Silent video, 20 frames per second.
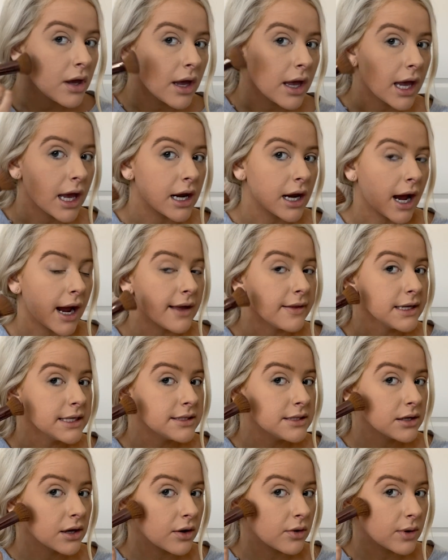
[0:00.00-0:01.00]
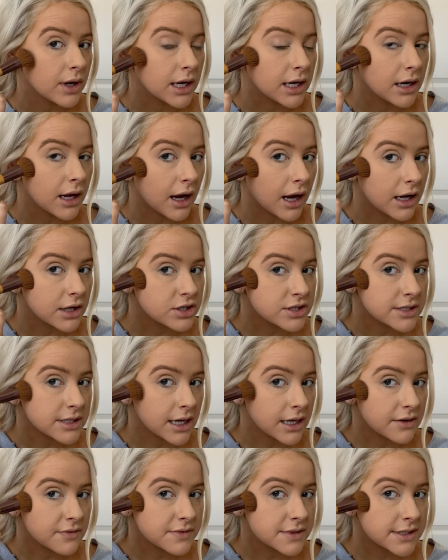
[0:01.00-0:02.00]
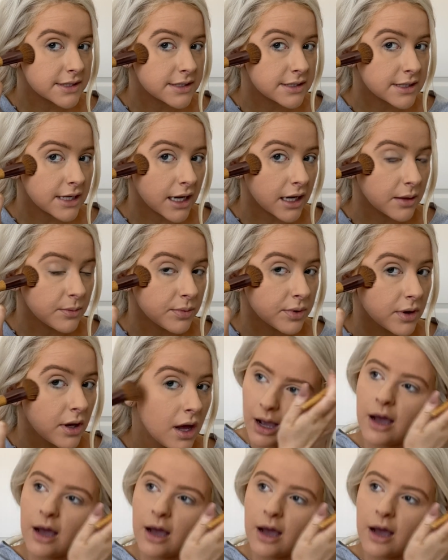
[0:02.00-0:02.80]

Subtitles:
And I like to go in, I just kind of stamp.